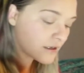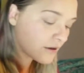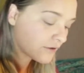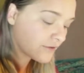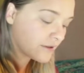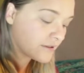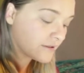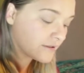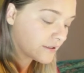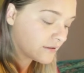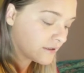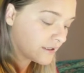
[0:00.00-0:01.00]
or
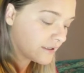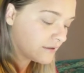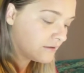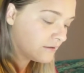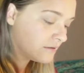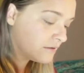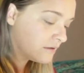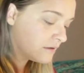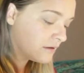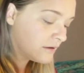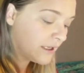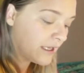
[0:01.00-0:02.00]
the lid.
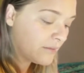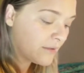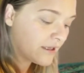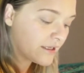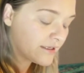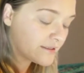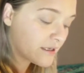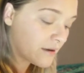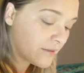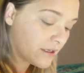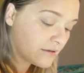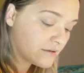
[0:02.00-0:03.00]
And my kid is
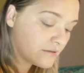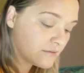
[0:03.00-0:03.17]
coming.